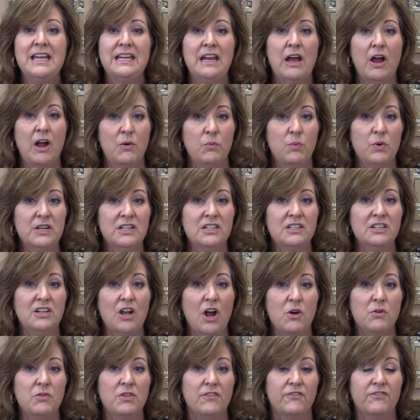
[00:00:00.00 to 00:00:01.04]
Now, I wouldn't
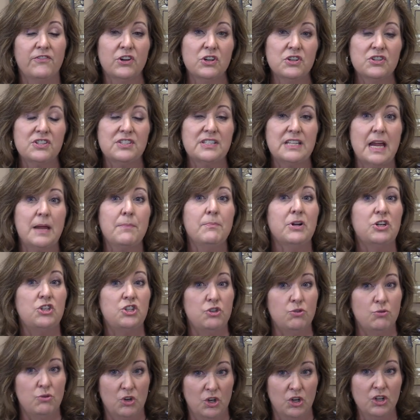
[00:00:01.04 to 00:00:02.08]
go the first day,
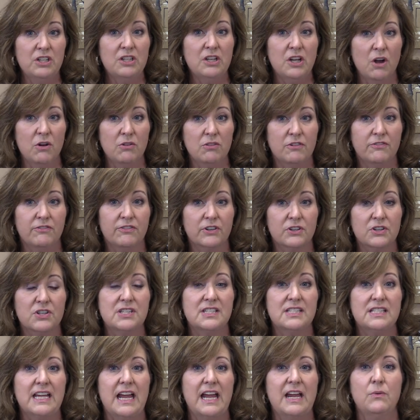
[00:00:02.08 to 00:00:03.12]
but you could go the
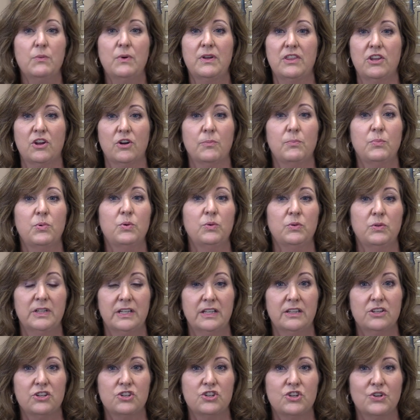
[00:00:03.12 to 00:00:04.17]
first day when they're
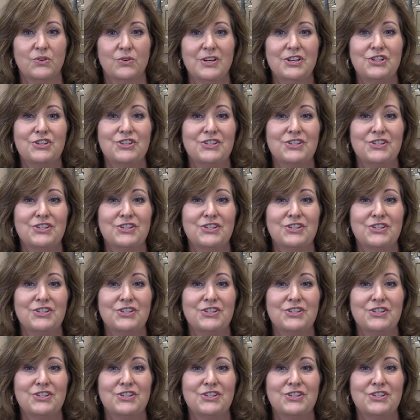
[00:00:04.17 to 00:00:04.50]
pooling the jury.